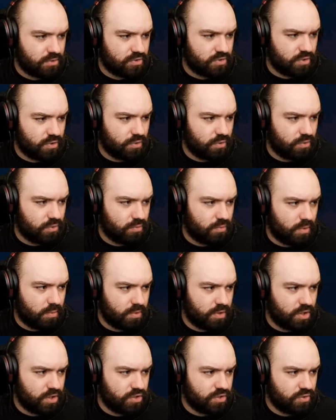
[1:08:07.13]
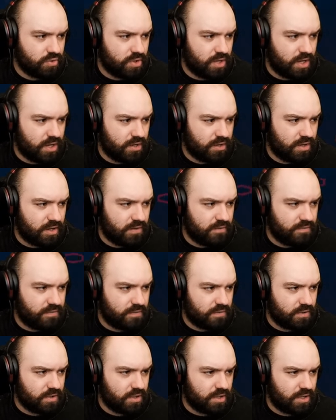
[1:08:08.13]
So what we're going to do now that
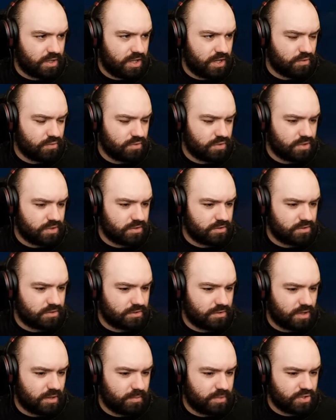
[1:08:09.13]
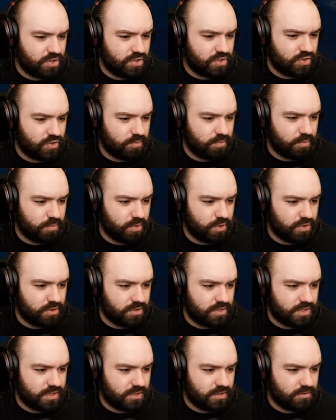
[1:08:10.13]
I've killed a bunch of super
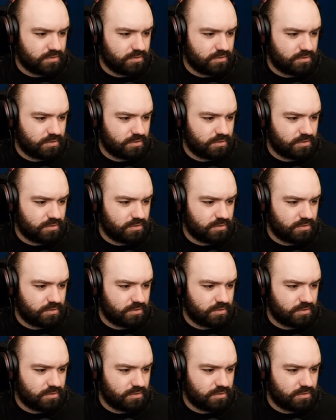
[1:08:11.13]
mutants,